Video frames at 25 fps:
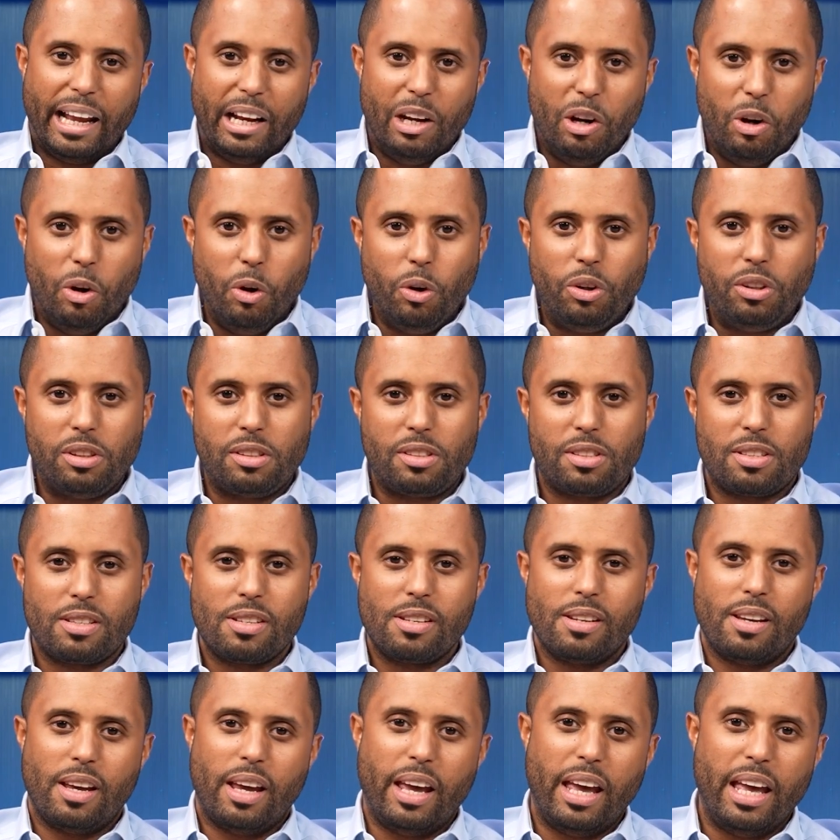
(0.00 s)
looked
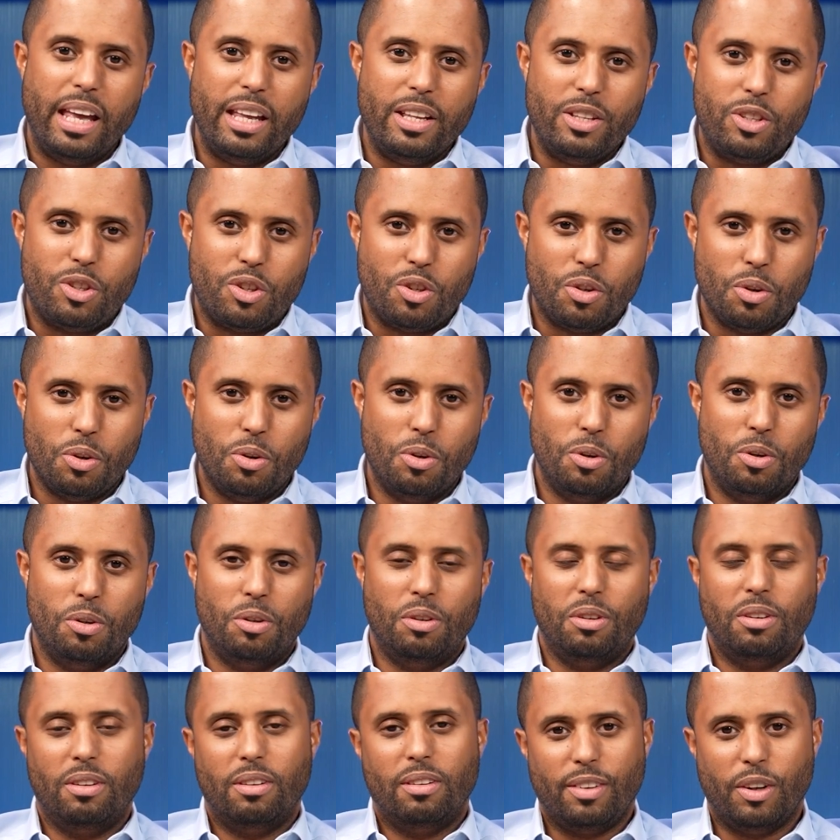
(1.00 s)

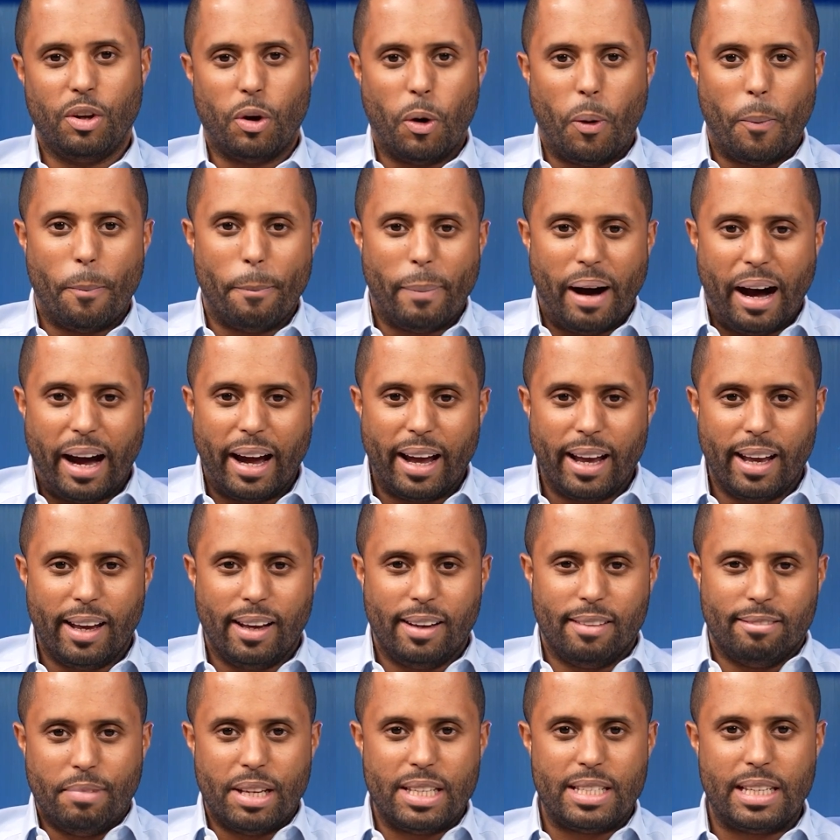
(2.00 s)
into
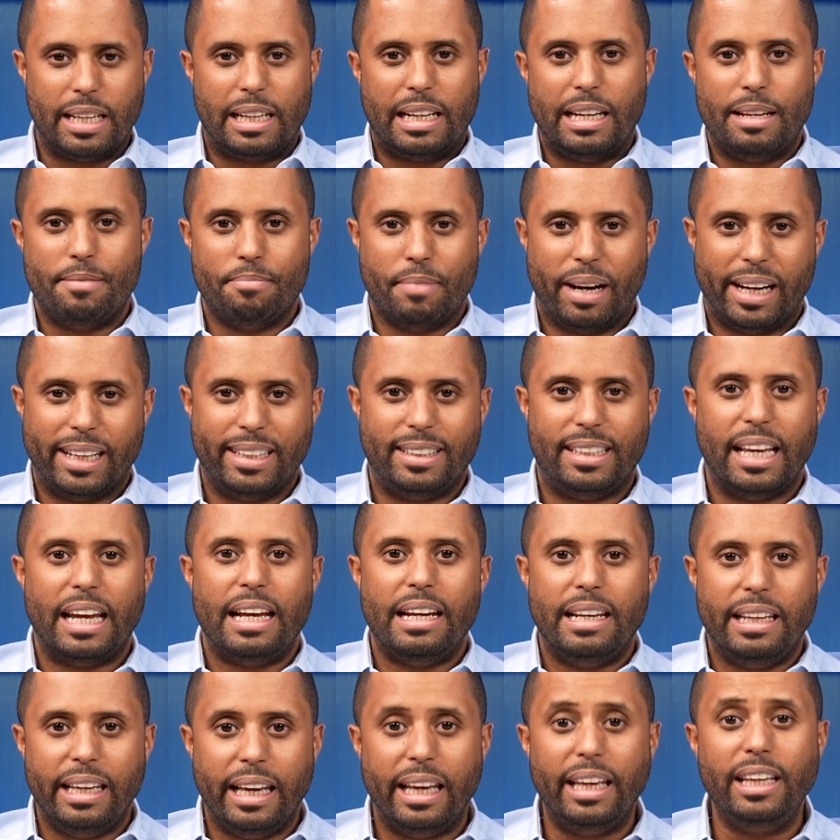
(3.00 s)
my
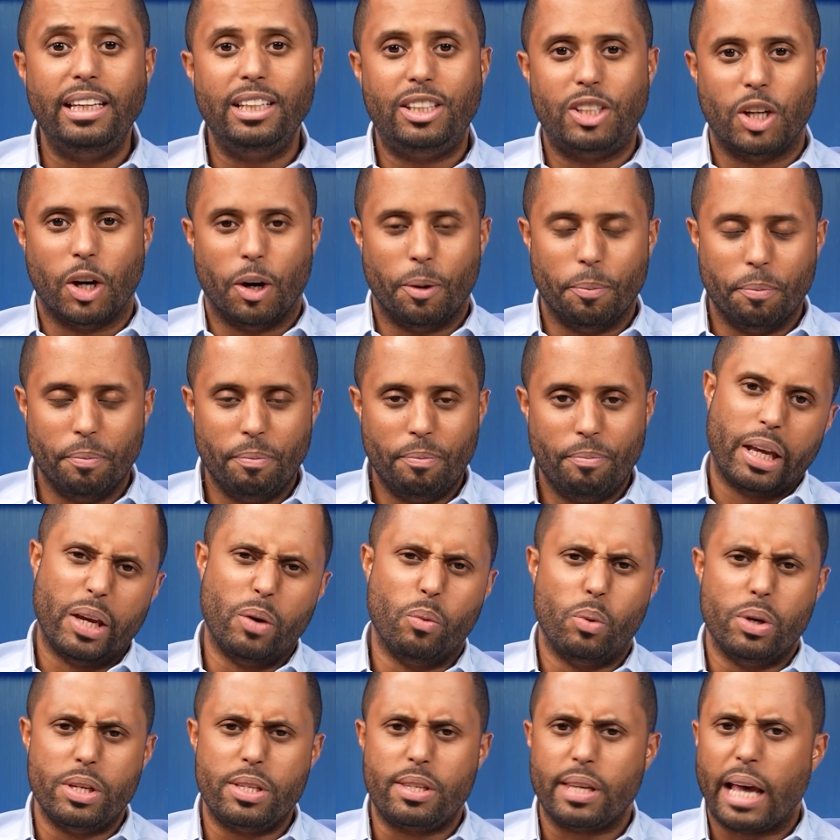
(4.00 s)
daily income. It
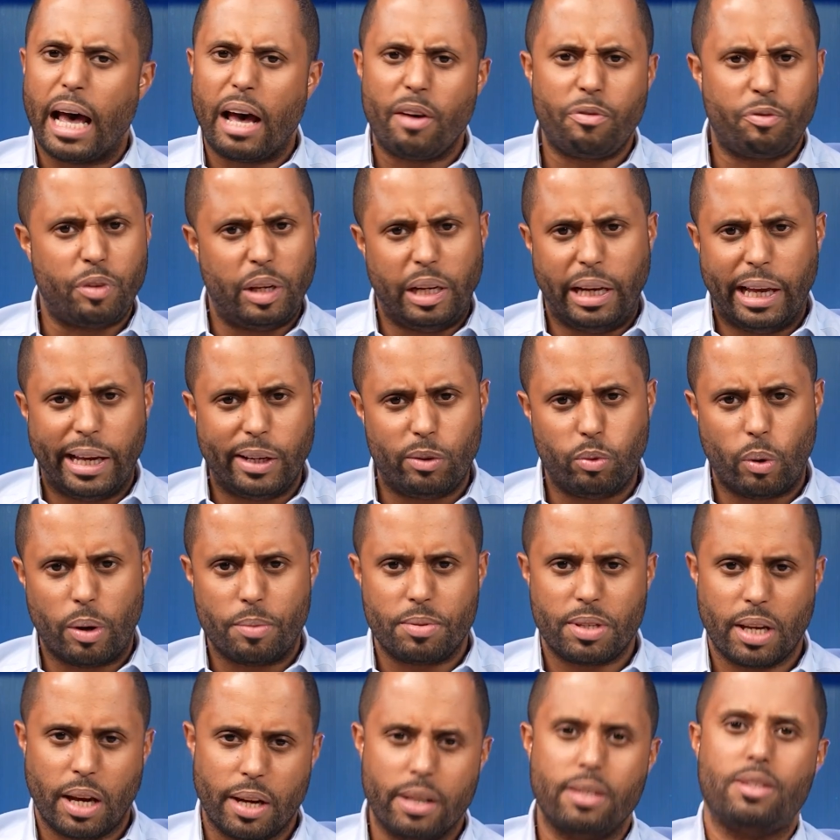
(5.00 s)
was affiliate
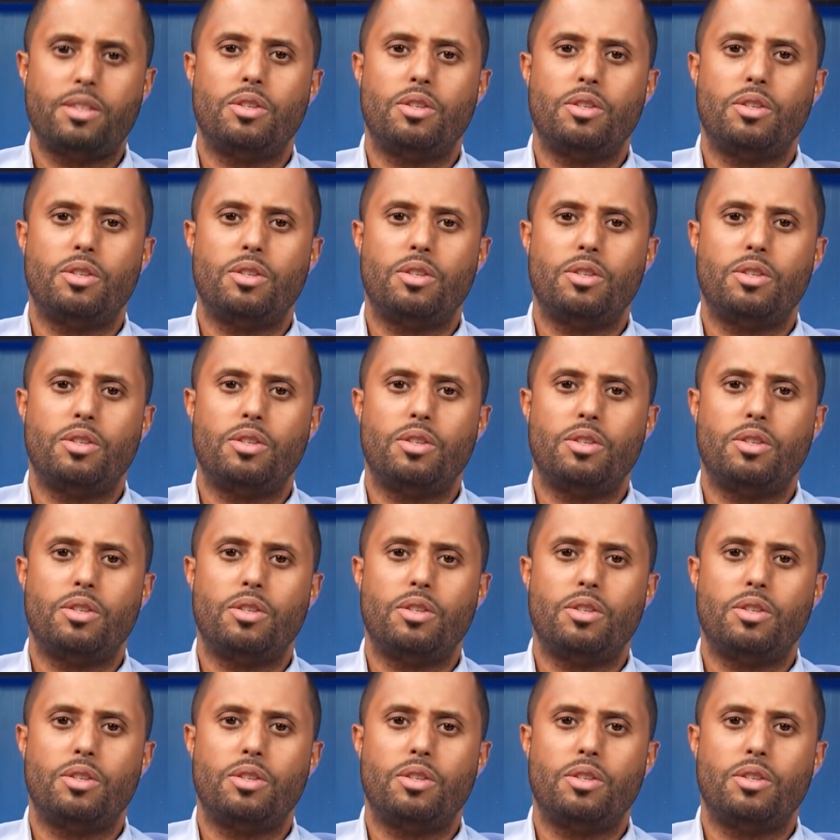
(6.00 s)
website.